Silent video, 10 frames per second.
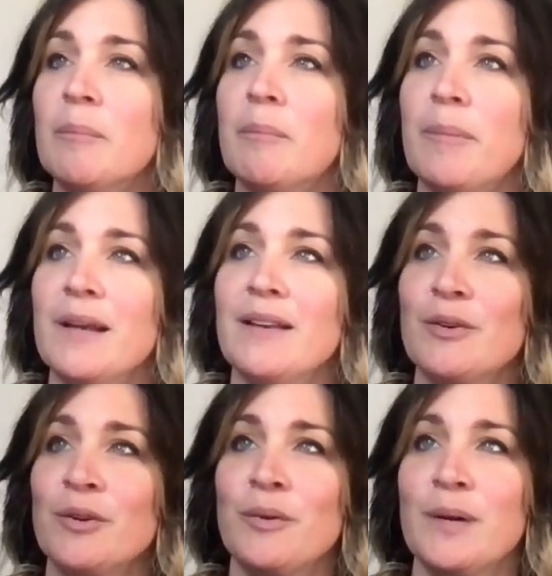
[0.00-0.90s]
But
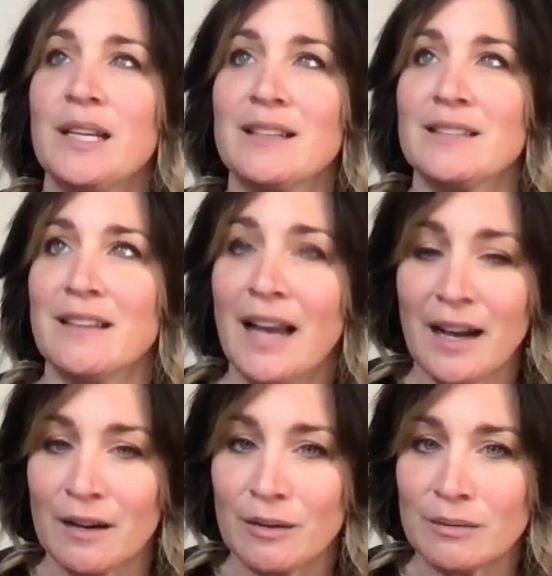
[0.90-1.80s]
who he is
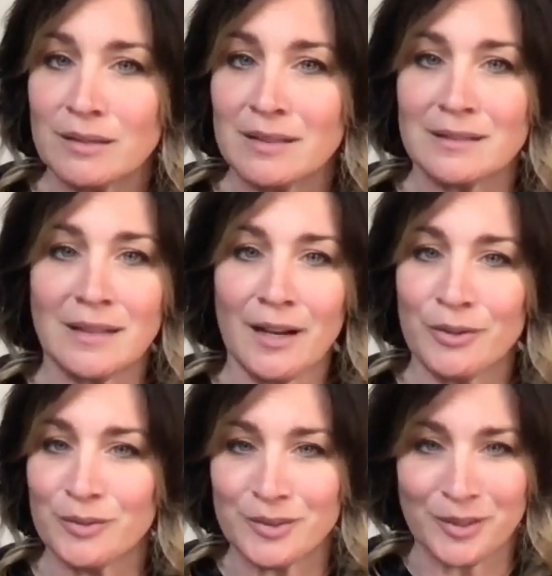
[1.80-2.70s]
now is not
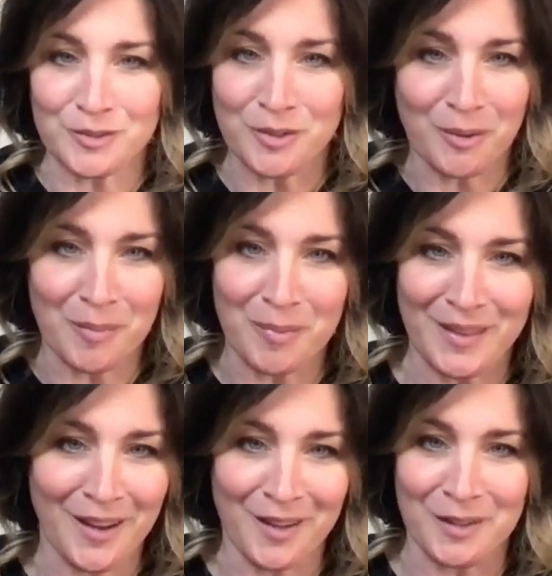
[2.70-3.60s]
who's going to show up at
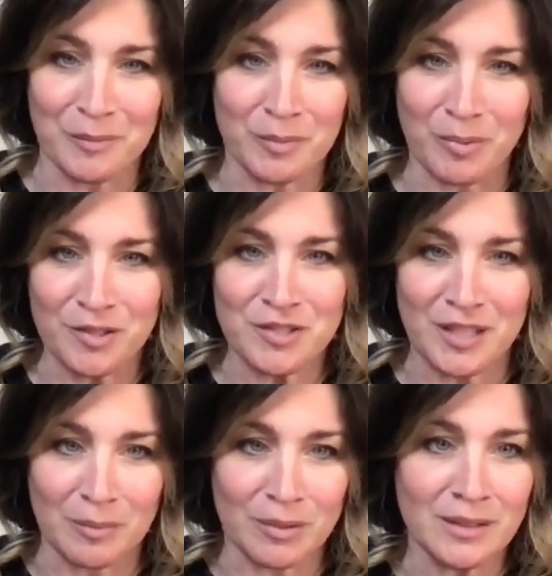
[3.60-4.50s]
that Hollywood brunch
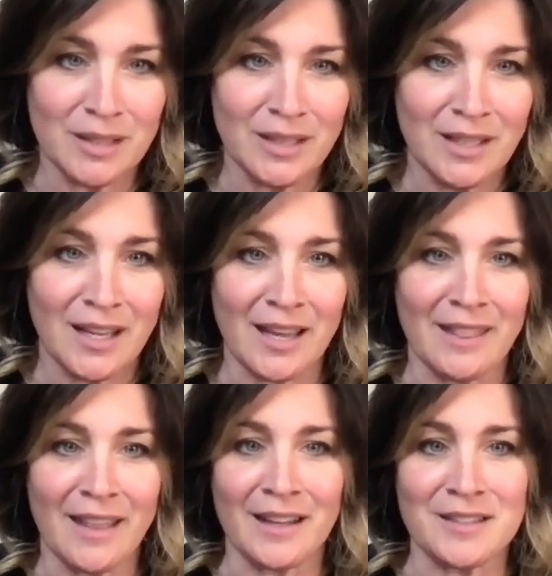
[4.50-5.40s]
table.
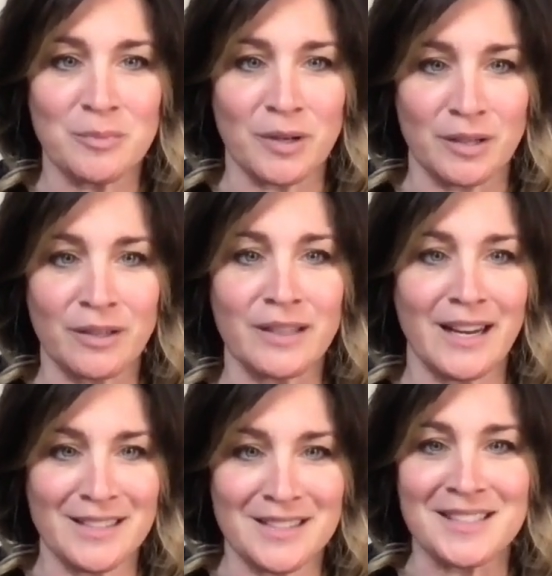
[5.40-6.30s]
And that's what
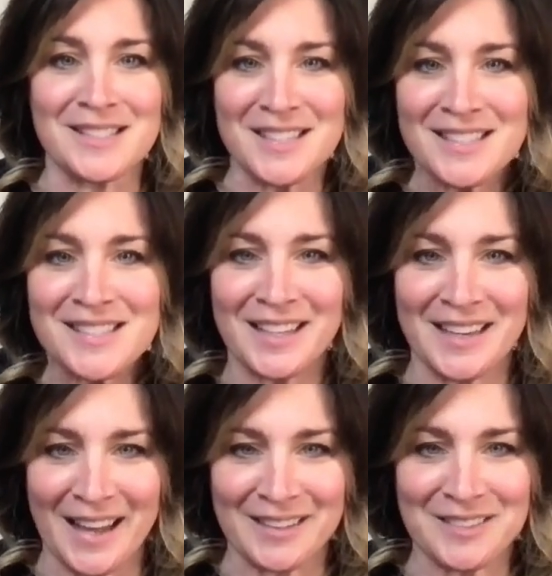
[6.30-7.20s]
creates this
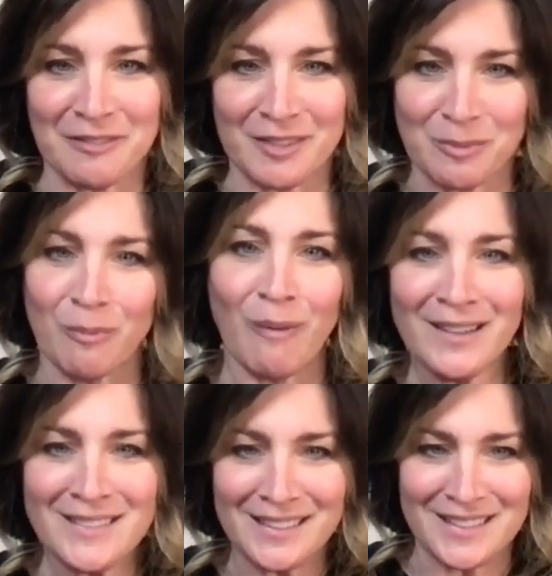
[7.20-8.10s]
disconnect of us
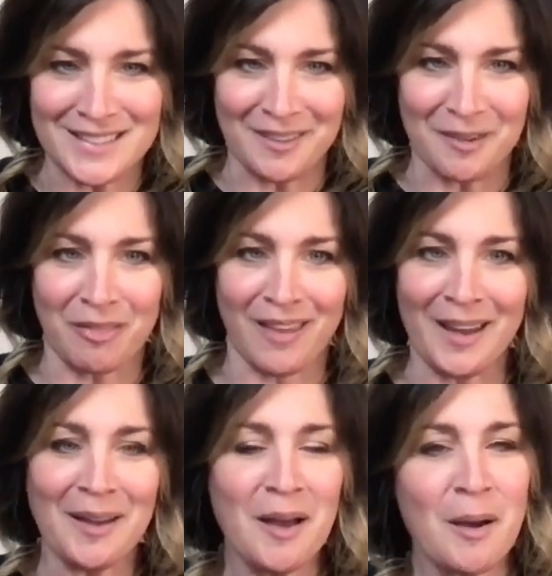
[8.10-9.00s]
wanting this other
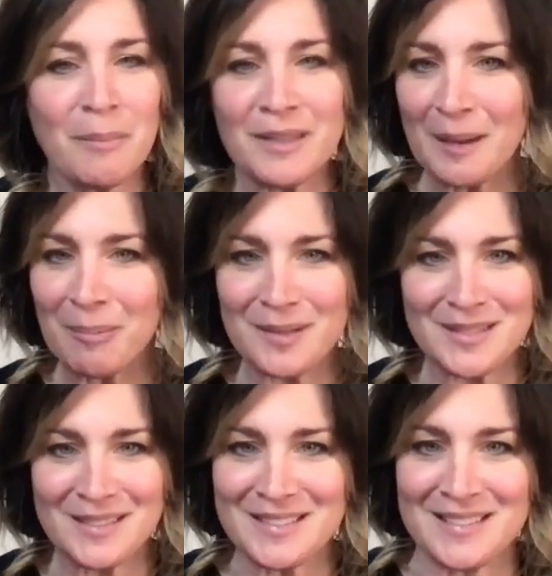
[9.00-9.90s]
thing. But that
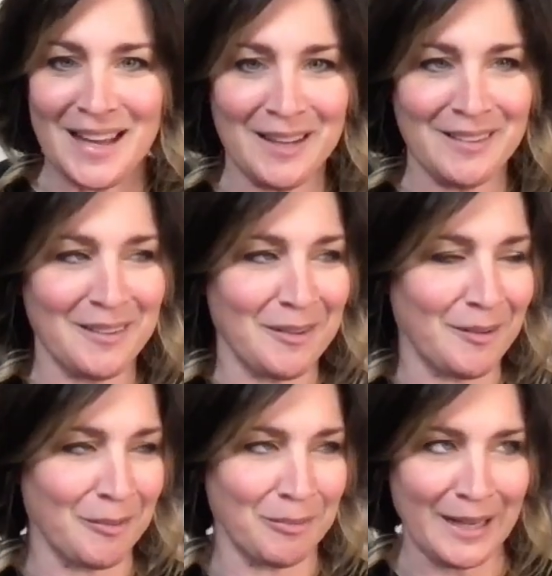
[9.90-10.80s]
person is not
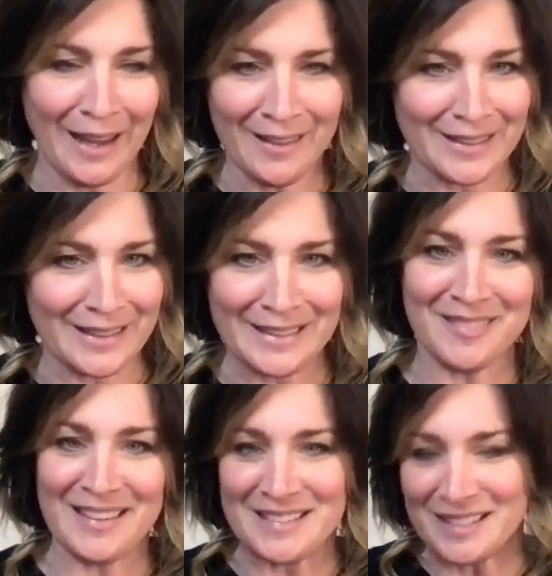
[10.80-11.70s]
a reality.
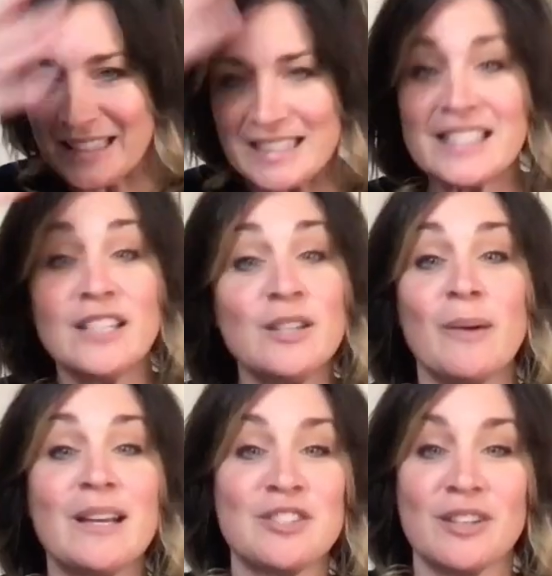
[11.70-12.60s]
It's a
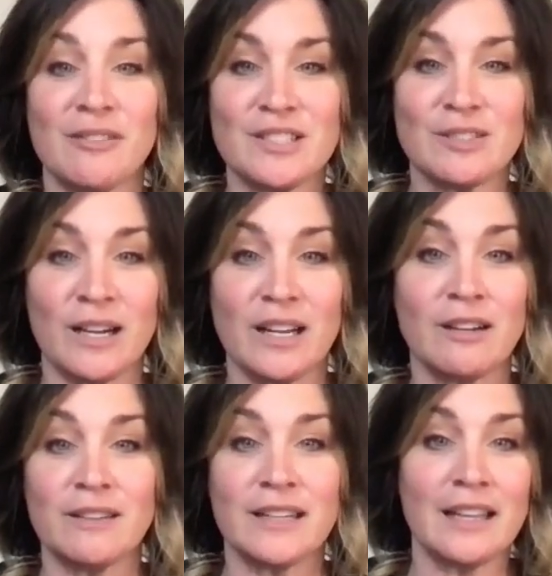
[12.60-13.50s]
continuation of us trying to
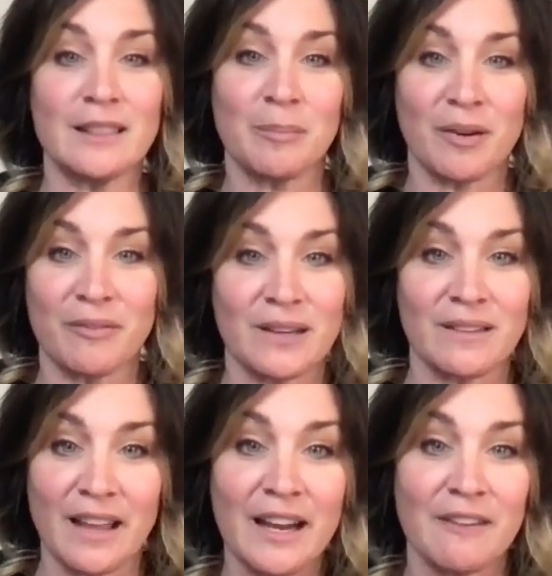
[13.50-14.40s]
create the perfect
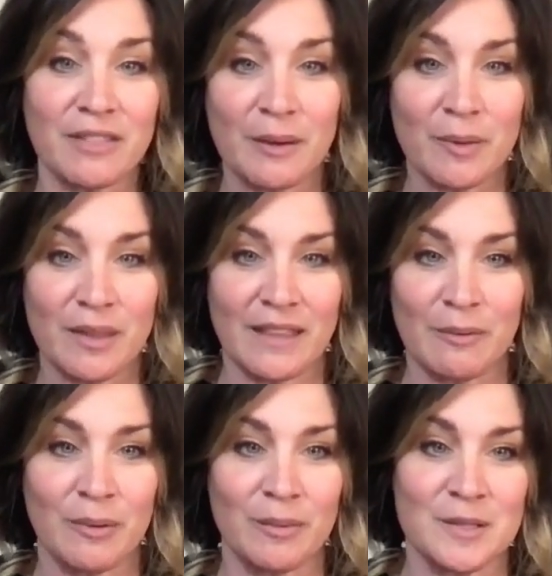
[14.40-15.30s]
life that we
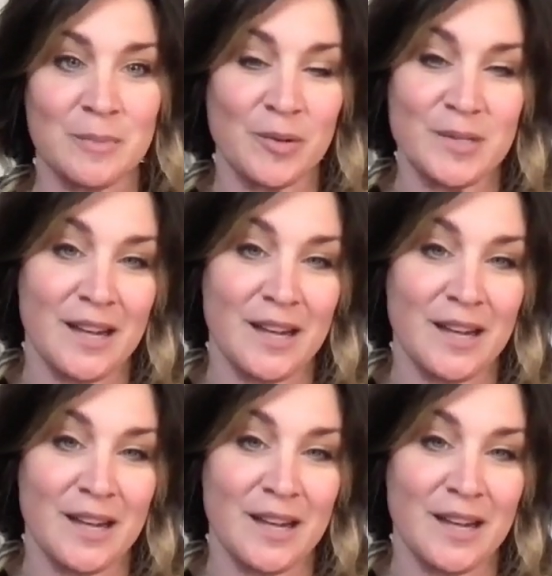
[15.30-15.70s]
think we were supposed